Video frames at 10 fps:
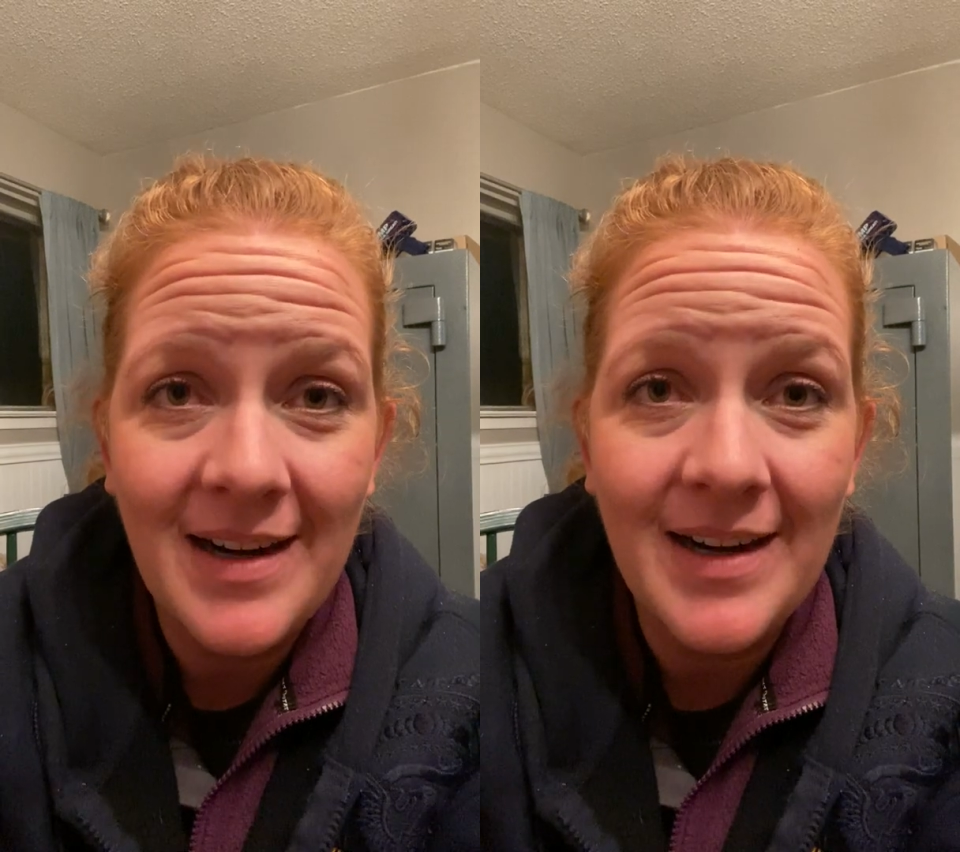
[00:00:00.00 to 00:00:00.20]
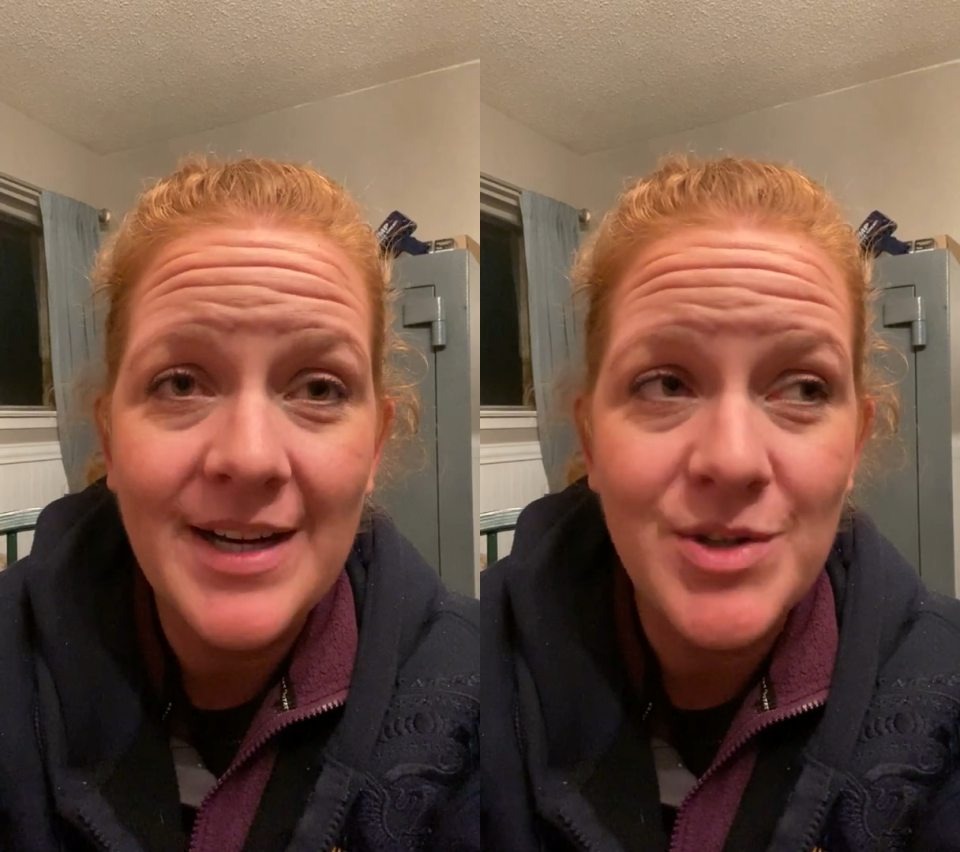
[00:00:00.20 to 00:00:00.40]

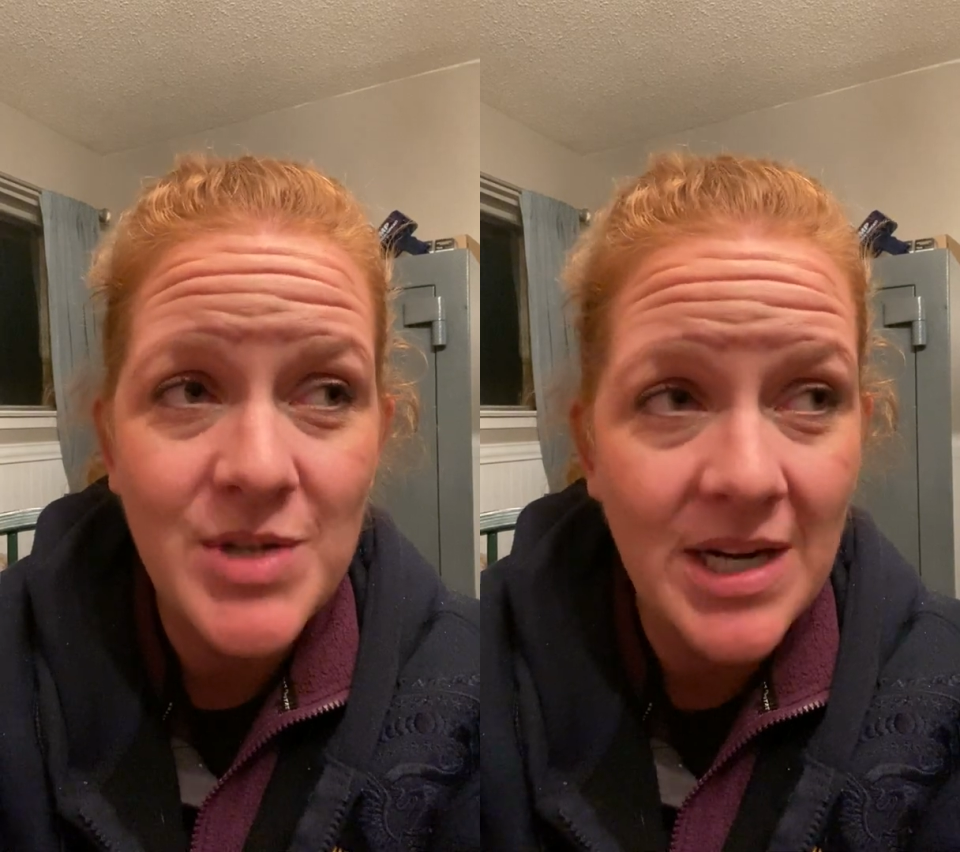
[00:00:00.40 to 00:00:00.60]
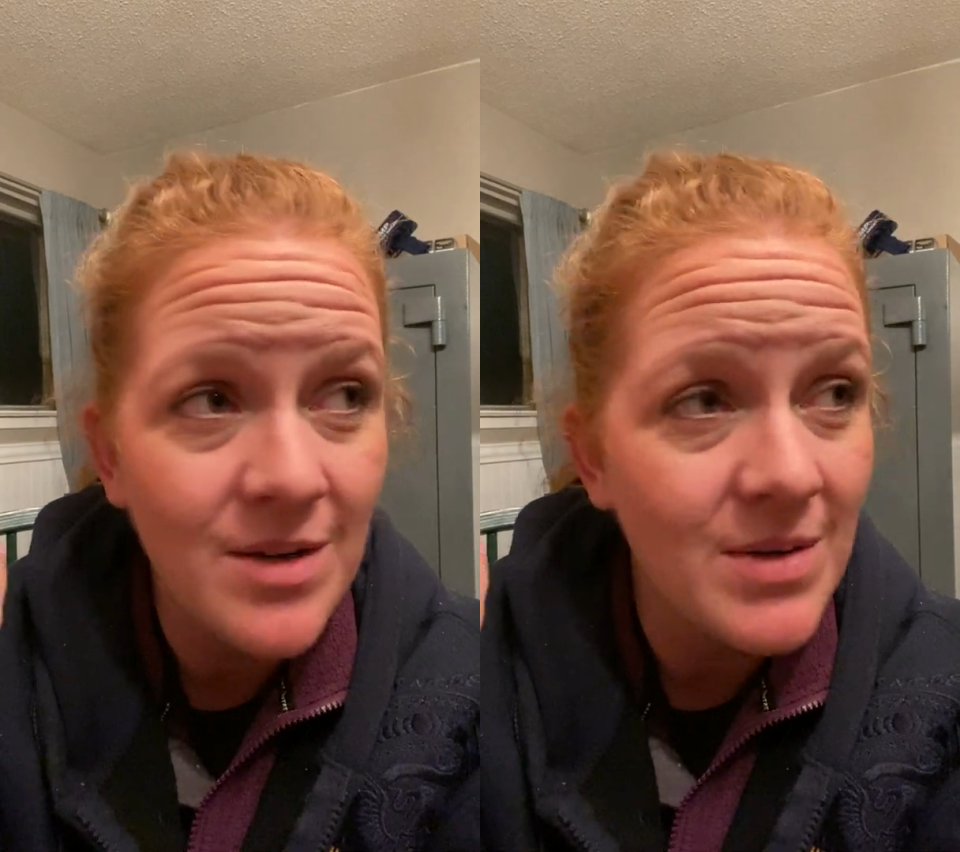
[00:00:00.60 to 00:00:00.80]
on
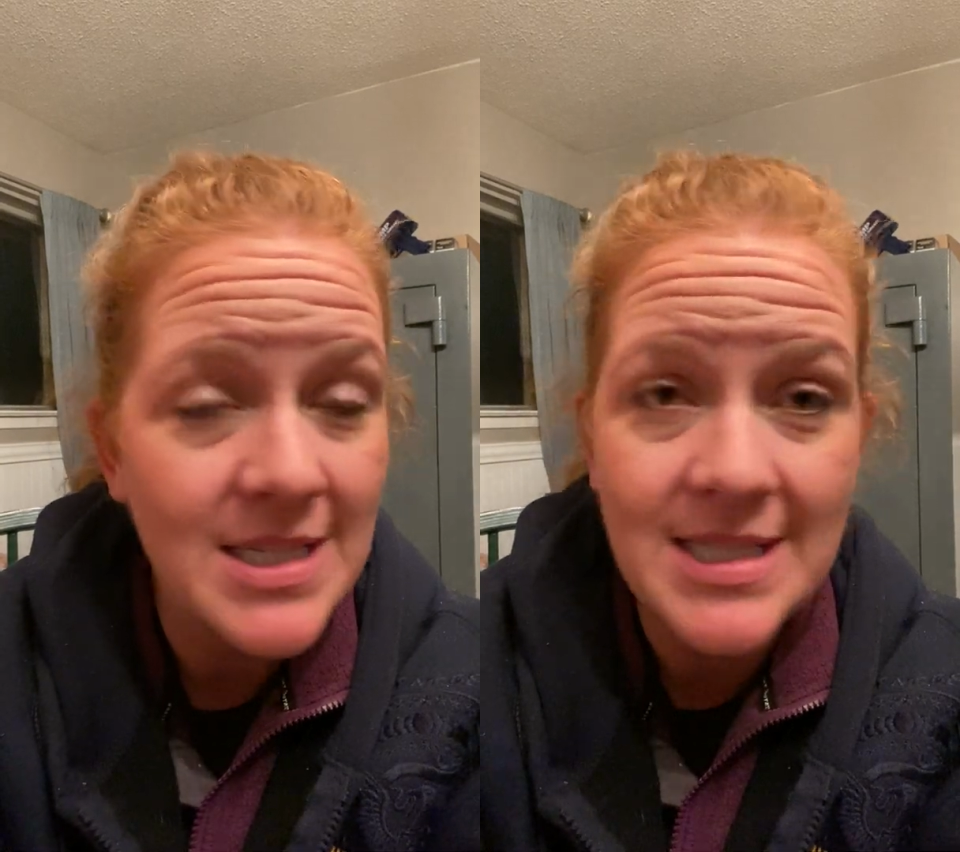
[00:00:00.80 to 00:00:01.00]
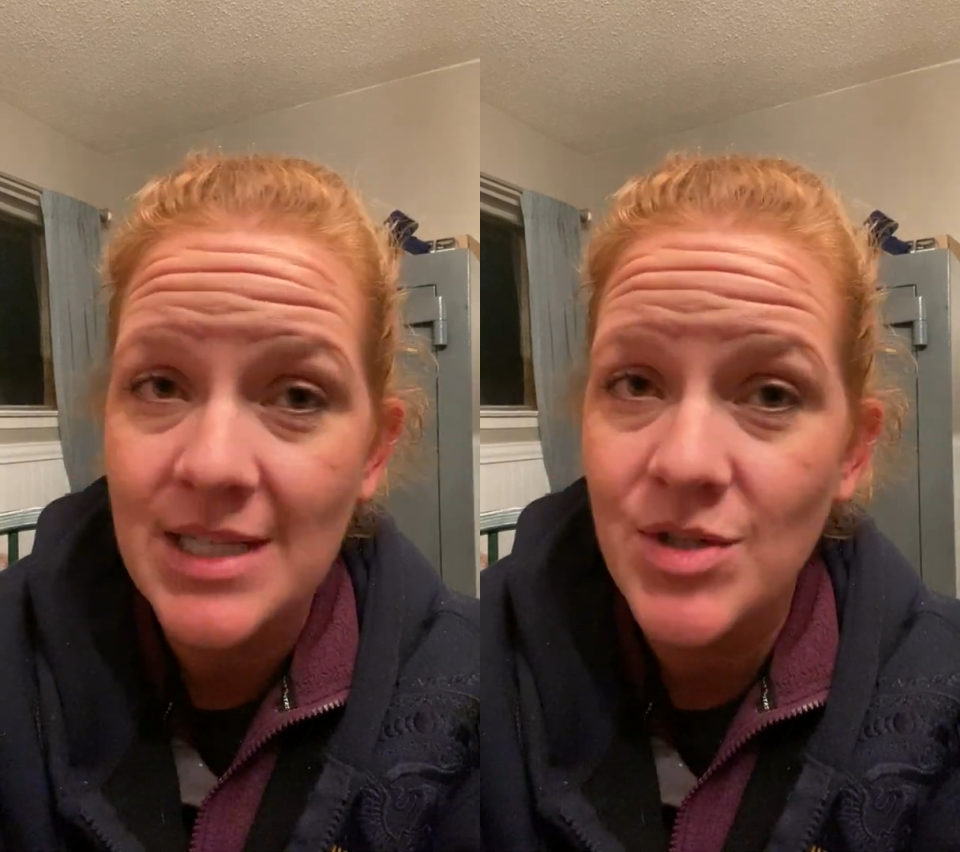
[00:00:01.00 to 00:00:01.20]
January
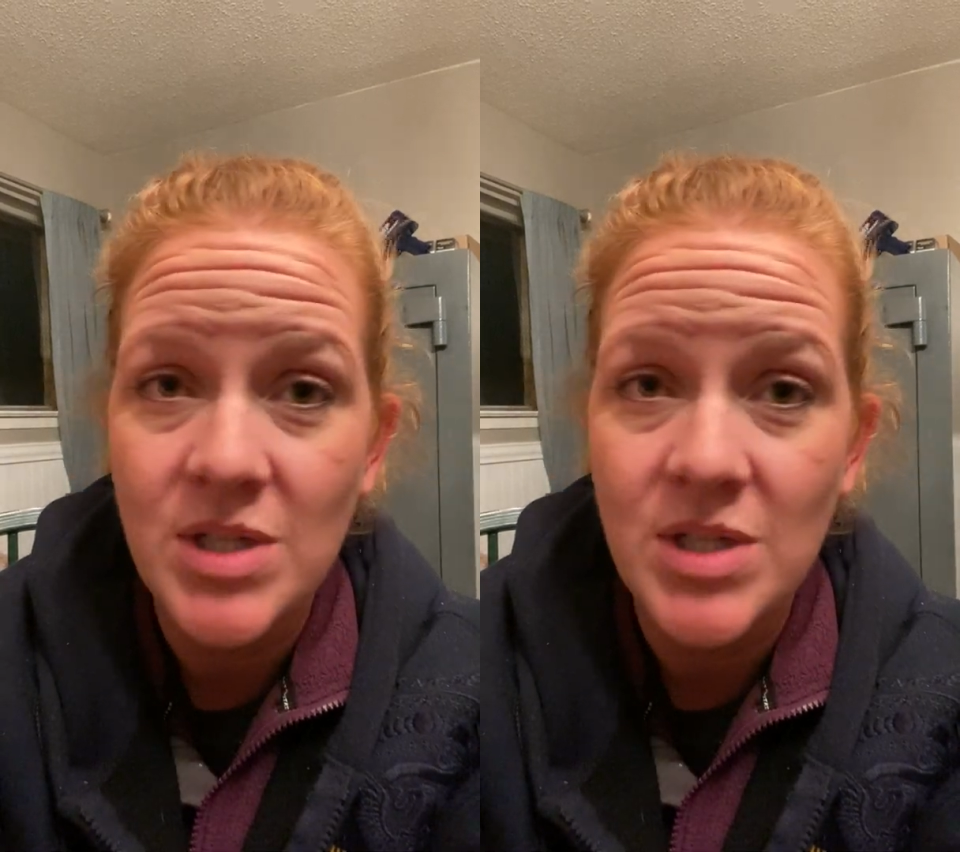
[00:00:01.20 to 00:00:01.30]
6th.